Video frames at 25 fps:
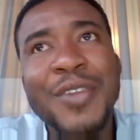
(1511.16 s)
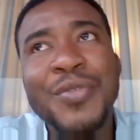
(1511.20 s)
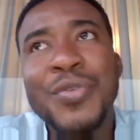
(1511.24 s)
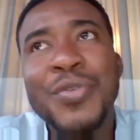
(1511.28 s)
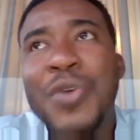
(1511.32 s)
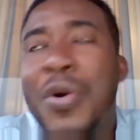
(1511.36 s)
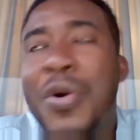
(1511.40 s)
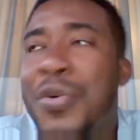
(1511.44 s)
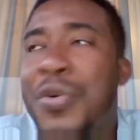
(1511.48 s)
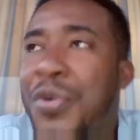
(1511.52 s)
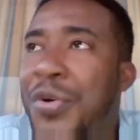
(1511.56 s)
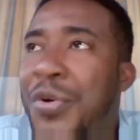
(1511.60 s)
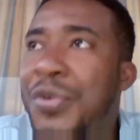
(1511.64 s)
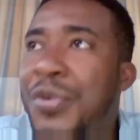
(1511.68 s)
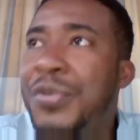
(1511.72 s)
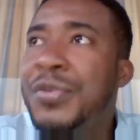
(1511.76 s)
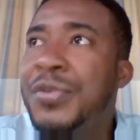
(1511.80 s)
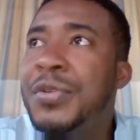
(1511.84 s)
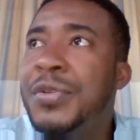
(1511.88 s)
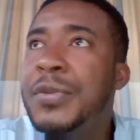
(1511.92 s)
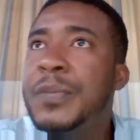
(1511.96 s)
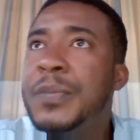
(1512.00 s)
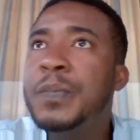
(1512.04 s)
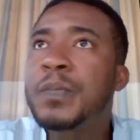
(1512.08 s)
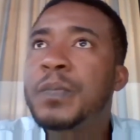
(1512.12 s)
to
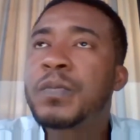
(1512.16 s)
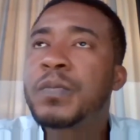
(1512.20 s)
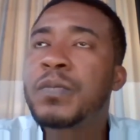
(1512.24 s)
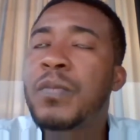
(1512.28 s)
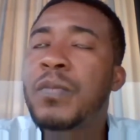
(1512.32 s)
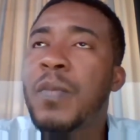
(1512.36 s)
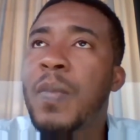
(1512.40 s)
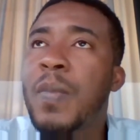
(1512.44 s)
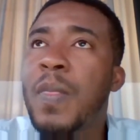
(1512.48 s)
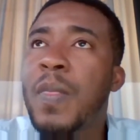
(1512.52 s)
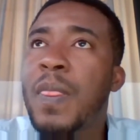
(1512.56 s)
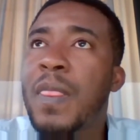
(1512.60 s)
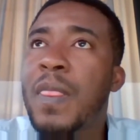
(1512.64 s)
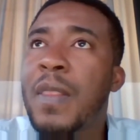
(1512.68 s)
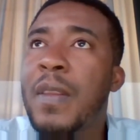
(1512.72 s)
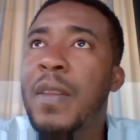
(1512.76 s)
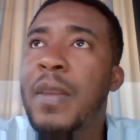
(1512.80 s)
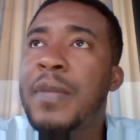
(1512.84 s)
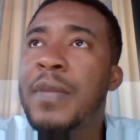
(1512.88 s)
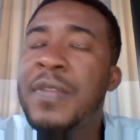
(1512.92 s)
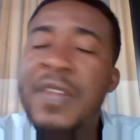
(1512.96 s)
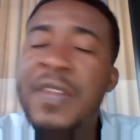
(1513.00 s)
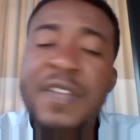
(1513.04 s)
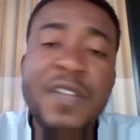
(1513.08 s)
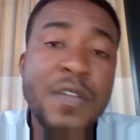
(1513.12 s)
conclude,
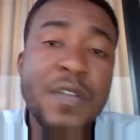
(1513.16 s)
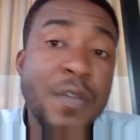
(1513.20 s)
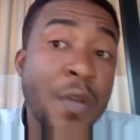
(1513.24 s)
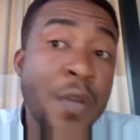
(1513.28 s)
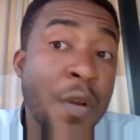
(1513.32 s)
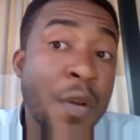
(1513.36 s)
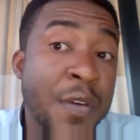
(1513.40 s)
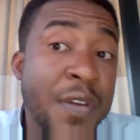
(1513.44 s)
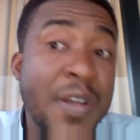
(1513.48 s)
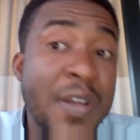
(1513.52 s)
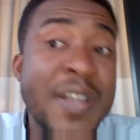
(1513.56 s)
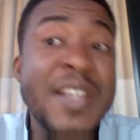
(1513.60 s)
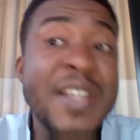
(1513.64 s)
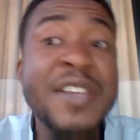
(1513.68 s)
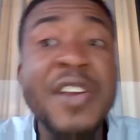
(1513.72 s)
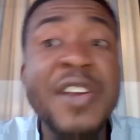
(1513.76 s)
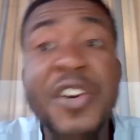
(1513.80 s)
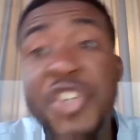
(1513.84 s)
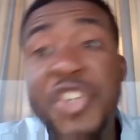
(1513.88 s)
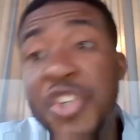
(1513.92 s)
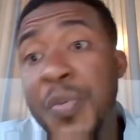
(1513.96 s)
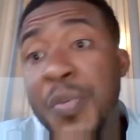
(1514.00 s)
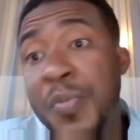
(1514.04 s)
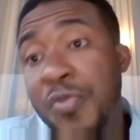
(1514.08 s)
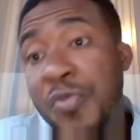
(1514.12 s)
this is not
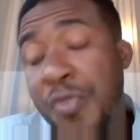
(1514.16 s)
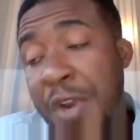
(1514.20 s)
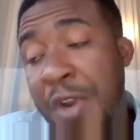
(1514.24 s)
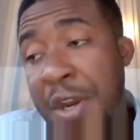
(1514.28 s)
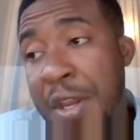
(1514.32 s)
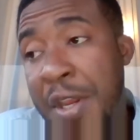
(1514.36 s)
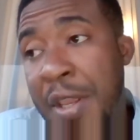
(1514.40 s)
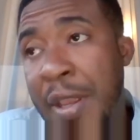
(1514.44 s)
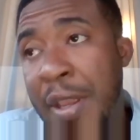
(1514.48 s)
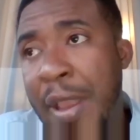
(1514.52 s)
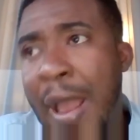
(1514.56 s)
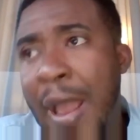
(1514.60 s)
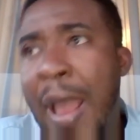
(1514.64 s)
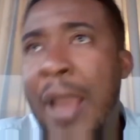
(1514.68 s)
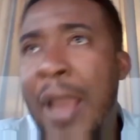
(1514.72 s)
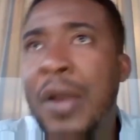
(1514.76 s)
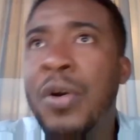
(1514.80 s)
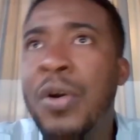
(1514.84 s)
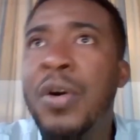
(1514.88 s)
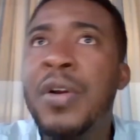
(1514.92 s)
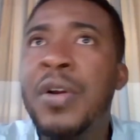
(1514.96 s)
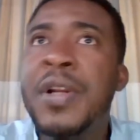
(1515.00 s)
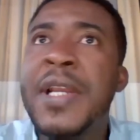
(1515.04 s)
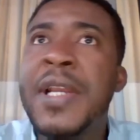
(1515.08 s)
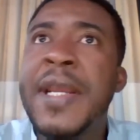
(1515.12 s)
leadership training. I
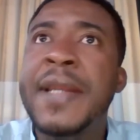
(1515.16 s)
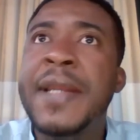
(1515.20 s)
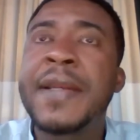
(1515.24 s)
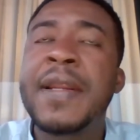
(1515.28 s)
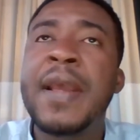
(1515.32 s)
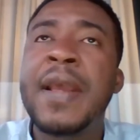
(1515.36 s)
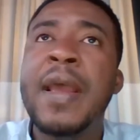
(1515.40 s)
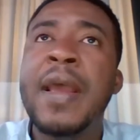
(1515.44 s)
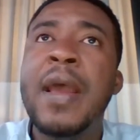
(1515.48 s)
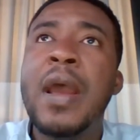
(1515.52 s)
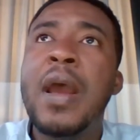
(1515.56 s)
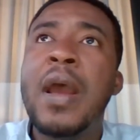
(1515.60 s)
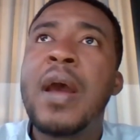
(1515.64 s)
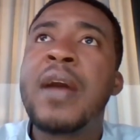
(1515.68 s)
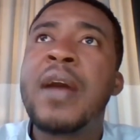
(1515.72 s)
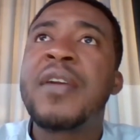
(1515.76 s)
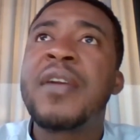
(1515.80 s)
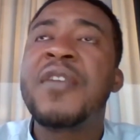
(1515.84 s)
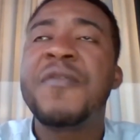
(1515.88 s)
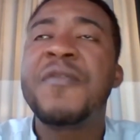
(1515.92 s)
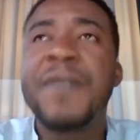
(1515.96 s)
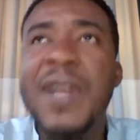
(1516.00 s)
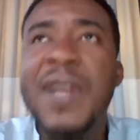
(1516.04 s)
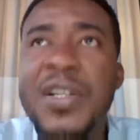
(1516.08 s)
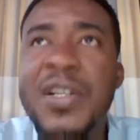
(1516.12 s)
call it
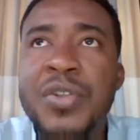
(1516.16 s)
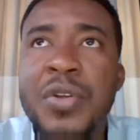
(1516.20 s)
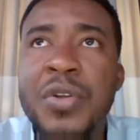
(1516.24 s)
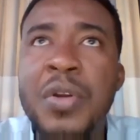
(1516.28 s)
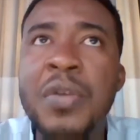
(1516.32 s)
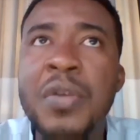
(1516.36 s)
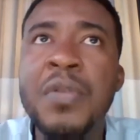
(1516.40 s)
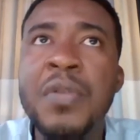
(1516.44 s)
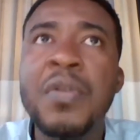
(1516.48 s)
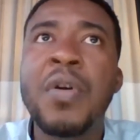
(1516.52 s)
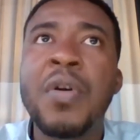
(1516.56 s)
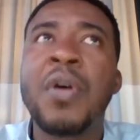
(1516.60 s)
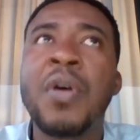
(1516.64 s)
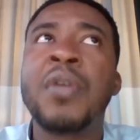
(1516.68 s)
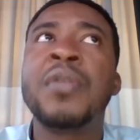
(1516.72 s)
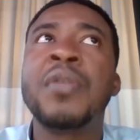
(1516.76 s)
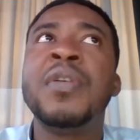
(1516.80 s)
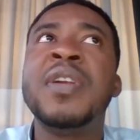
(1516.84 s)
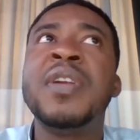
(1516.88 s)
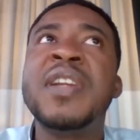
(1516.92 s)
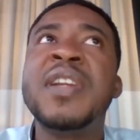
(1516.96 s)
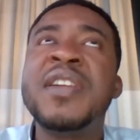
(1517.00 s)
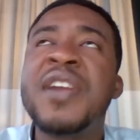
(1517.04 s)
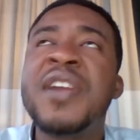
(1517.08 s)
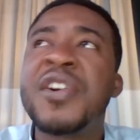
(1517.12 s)
reflection
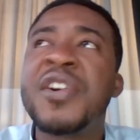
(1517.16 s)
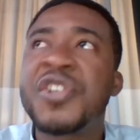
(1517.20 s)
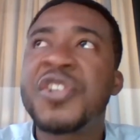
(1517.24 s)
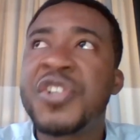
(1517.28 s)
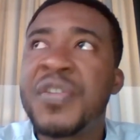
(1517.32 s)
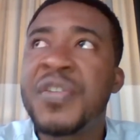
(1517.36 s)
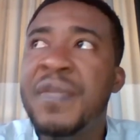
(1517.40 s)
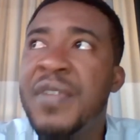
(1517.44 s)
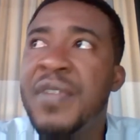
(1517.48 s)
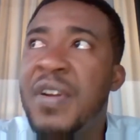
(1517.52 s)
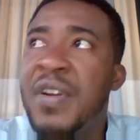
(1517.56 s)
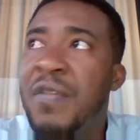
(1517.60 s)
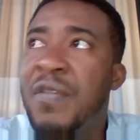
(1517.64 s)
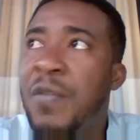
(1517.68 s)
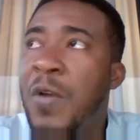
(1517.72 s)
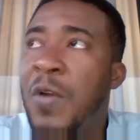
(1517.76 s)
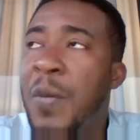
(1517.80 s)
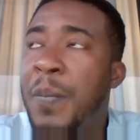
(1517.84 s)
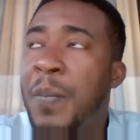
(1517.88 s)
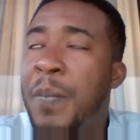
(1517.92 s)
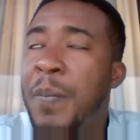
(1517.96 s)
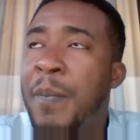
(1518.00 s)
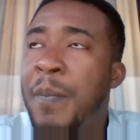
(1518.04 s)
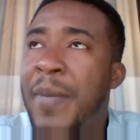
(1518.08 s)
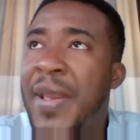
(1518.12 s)
on leadership
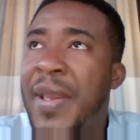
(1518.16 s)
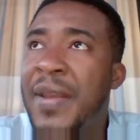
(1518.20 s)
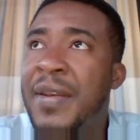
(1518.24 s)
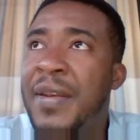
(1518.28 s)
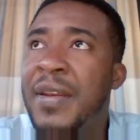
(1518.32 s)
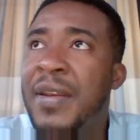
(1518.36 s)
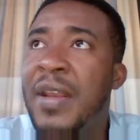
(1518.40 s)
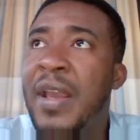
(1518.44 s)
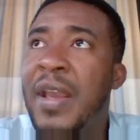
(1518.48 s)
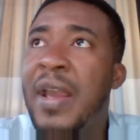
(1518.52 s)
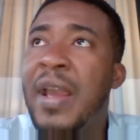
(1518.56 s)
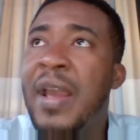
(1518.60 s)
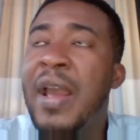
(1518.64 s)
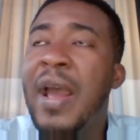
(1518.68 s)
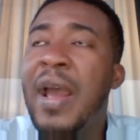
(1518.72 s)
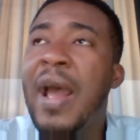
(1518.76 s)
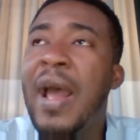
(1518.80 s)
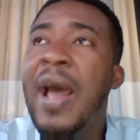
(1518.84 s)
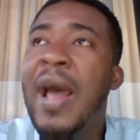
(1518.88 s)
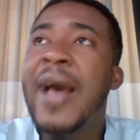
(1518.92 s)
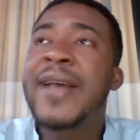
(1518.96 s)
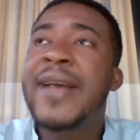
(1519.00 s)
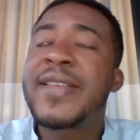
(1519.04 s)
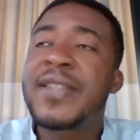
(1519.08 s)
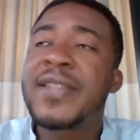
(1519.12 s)
development
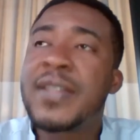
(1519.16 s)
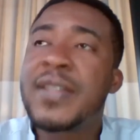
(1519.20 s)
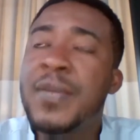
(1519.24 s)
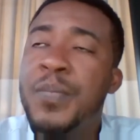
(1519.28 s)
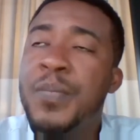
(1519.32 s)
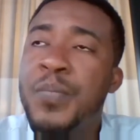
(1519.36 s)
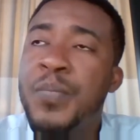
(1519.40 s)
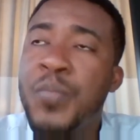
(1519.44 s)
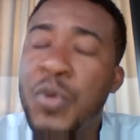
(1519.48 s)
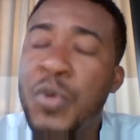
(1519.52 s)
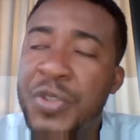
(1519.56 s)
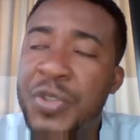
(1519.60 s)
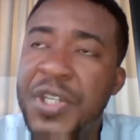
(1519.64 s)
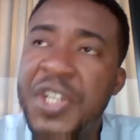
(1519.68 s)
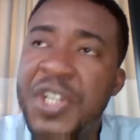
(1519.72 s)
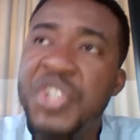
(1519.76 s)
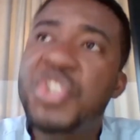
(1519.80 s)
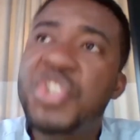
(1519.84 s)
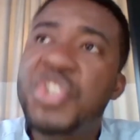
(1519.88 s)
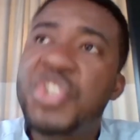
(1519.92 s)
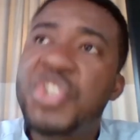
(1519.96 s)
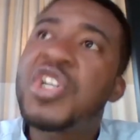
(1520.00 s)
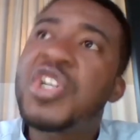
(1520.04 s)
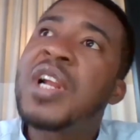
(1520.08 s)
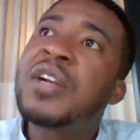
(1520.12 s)
as a
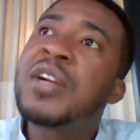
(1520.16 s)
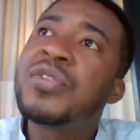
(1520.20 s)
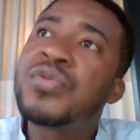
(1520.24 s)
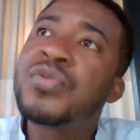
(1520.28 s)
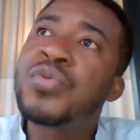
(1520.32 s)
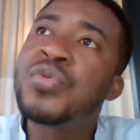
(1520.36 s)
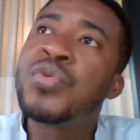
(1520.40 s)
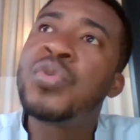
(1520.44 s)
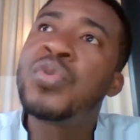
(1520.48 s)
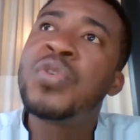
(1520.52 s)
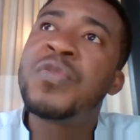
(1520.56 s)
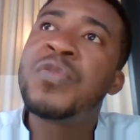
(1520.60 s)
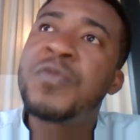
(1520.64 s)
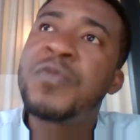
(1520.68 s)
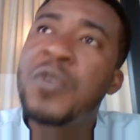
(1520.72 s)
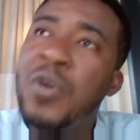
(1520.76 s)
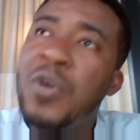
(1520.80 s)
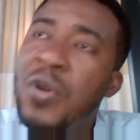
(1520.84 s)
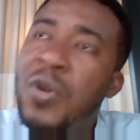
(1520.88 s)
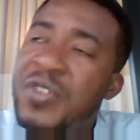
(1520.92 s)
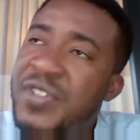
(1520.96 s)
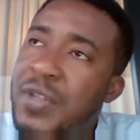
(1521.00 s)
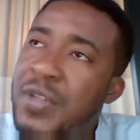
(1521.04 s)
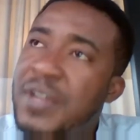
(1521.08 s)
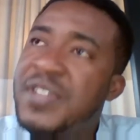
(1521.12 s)
potential tool
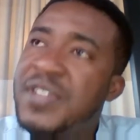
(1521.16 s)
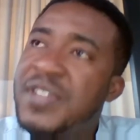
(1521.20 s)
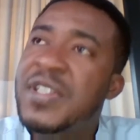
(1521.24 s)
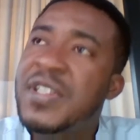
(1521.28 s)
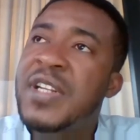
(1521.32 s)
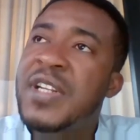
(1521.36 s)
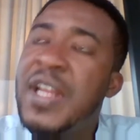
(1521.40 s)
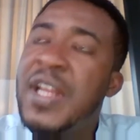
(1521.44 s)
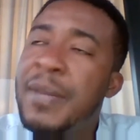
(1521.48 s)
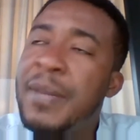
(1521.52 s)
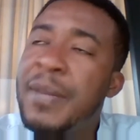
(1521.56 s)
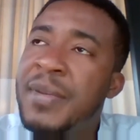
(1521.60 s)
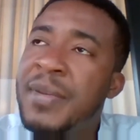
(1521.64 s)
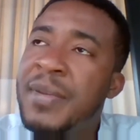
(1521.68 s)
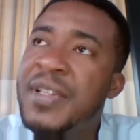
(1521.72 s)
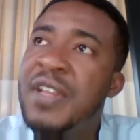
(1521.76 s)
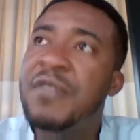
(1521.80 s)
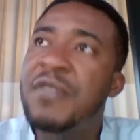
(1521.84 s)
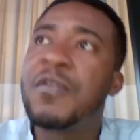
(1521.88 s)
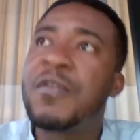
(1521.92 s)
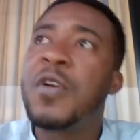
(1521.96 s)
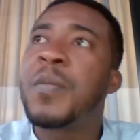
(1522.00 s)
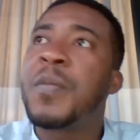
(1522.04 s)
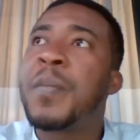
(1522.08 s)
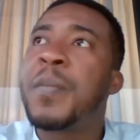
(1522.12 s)
for sustainable
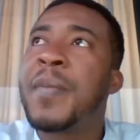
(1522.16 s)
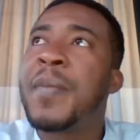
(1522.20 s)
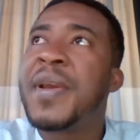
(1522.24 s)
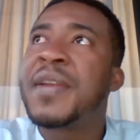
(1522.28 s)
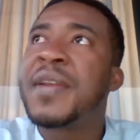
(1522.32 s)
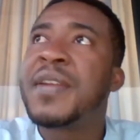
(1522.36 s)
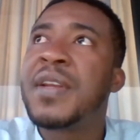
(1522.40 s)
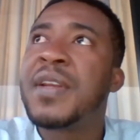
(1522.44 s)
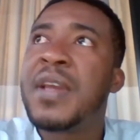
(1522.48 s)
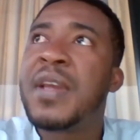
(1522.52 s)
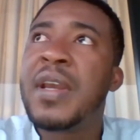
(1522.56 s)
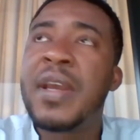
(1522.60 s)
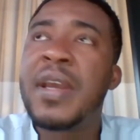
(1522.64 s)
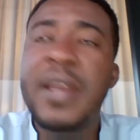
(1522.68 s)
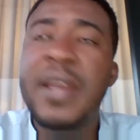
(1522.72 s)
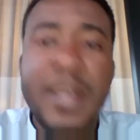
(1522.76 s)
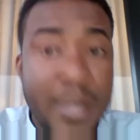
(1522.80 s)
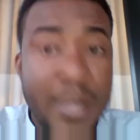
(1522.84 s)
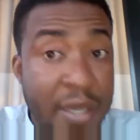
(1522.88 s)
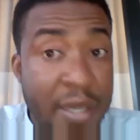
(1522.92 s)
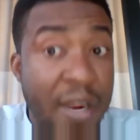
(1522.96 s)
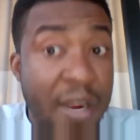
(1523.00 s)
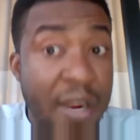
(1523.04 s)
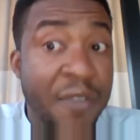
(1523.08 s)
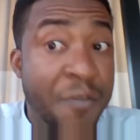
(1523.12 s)
development
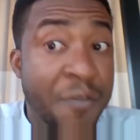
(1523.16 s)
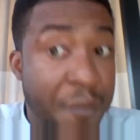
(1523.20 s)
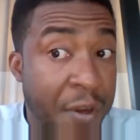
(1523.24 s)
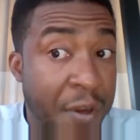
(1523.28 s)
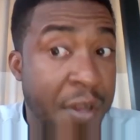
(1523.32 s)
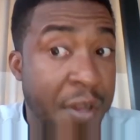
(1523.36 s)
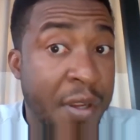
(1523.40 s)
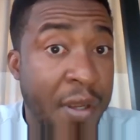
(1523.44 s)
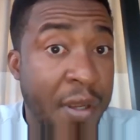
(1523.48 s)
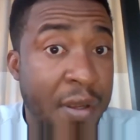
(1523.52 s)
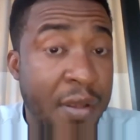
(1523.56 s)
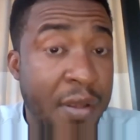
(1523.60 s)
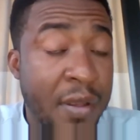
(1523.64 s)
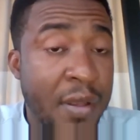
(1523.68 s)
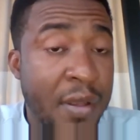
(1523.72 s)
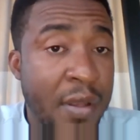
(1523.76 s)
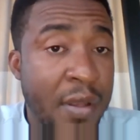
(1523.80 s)
in Africa.